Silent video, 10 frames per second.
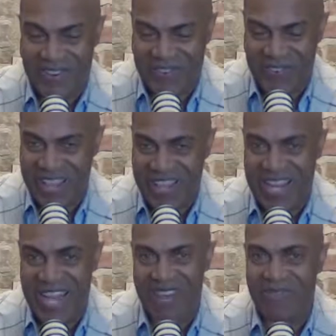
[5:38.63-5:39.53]

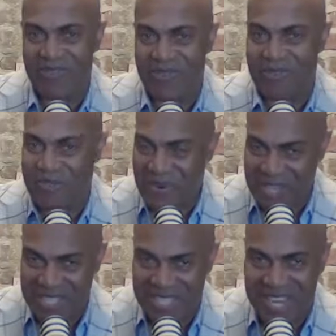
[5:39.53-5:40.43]
Great. I'm doing
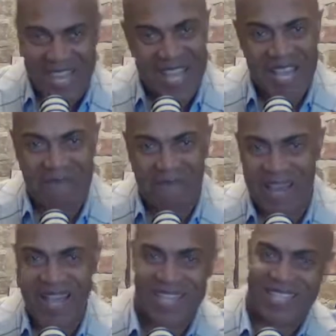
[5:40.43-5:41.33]
pretty good. I can't
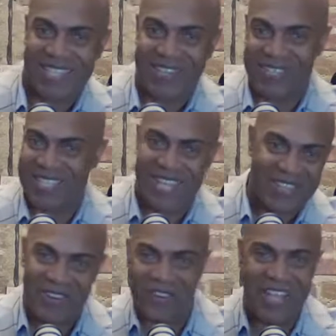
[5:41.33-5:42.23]
complain. You know, it's
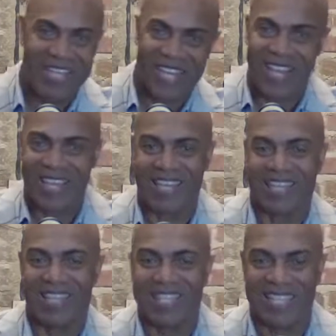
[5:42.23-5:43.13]
another great day
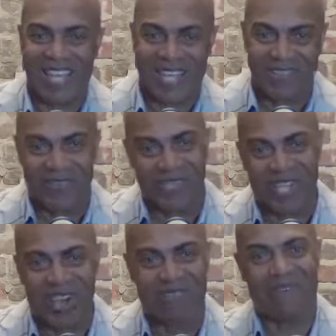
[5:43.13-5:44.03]
in the cellar where we
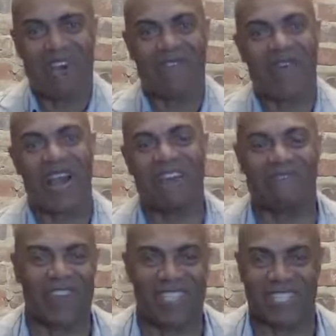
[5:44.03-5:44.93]
talk about wine,
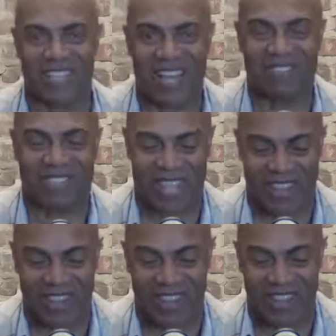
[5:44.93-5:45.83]
fashion, and
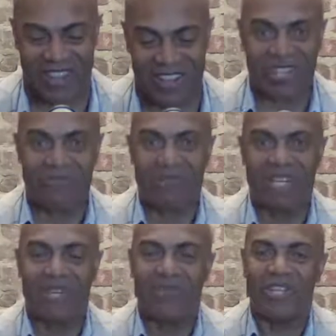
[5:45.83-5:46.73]
lifestyle. So,
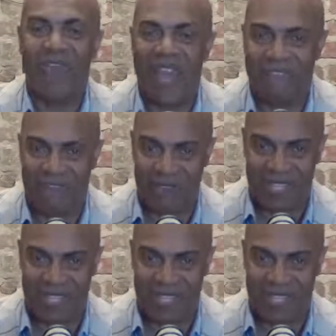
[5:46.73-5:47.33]
Leah, what do you have for